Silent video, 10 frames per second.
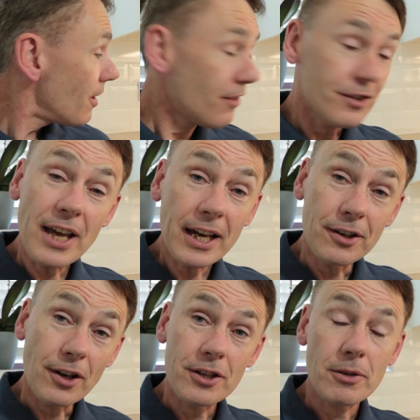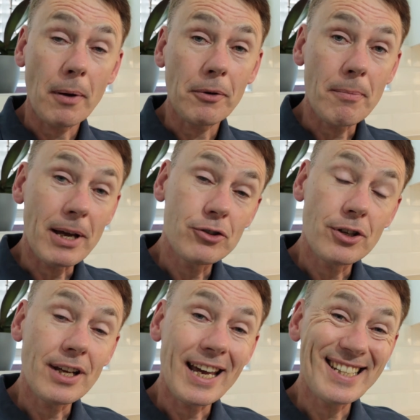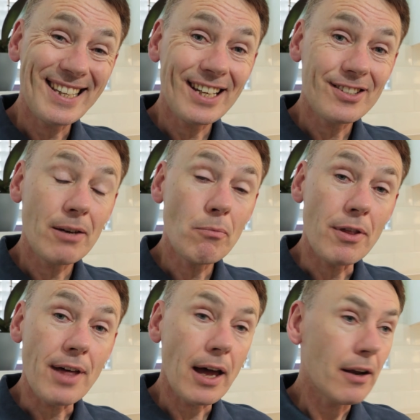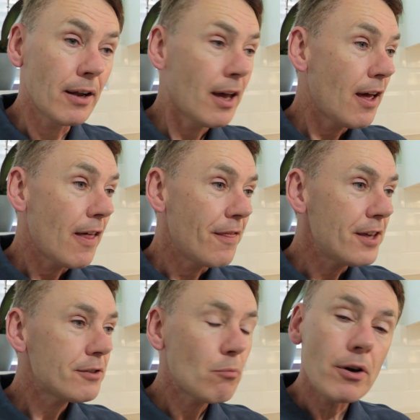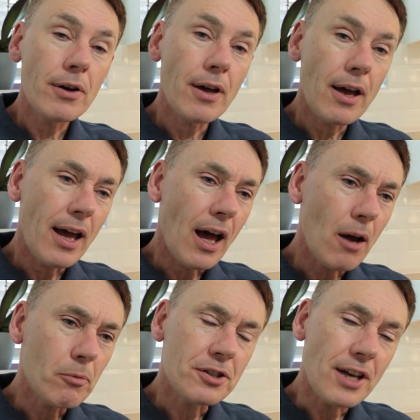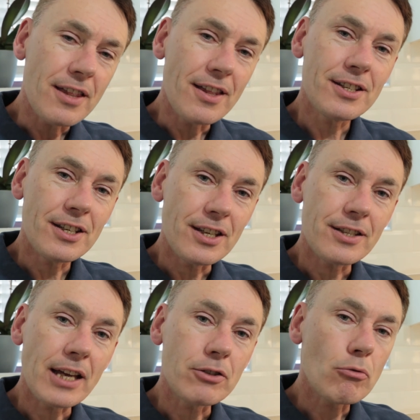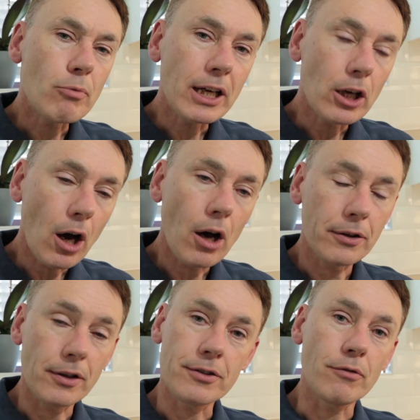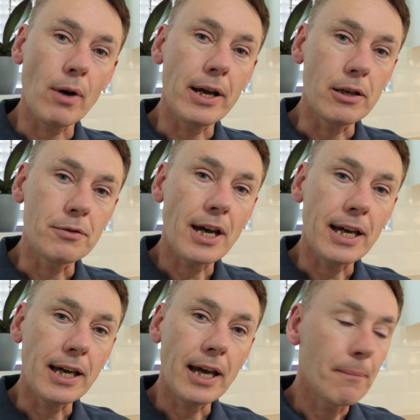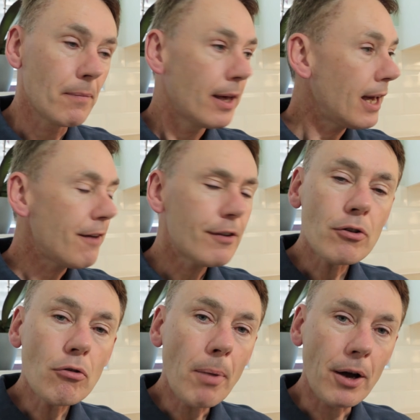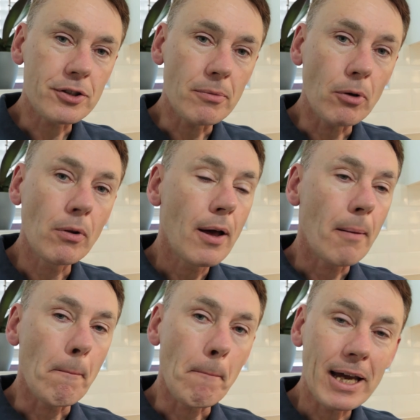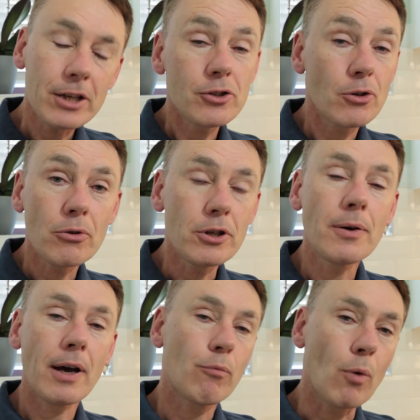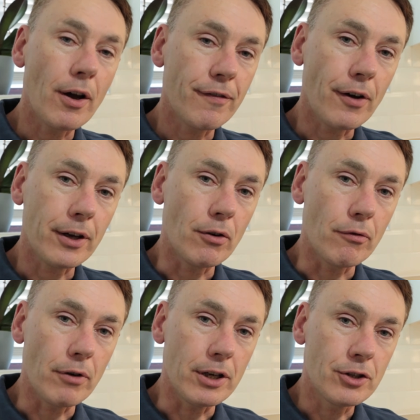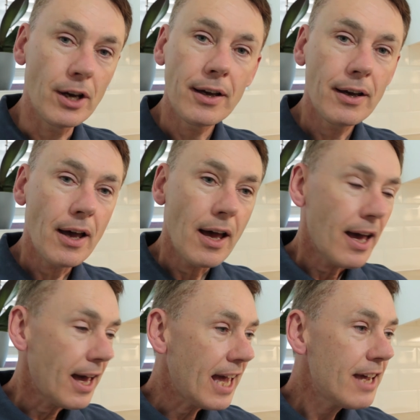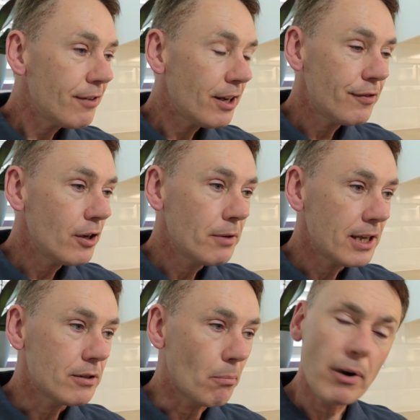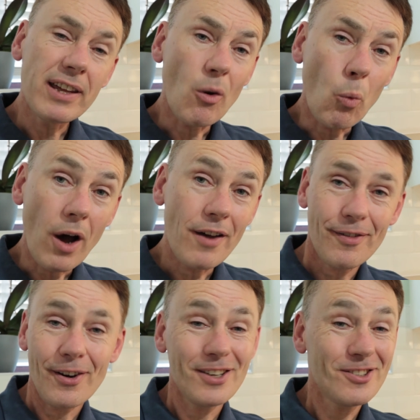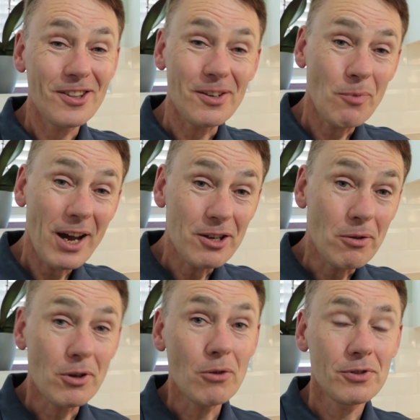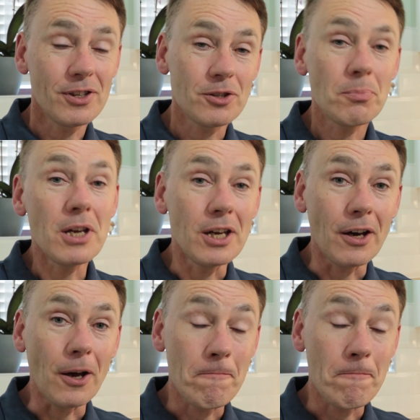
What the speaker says: The second item I'm going to mention is linked in with that, and I would say this is essential regardless of where you take it. If at all possible, make sure you have Wi-Fi coverage, even if you need to bring the Wi-Fi to where you use the speaker.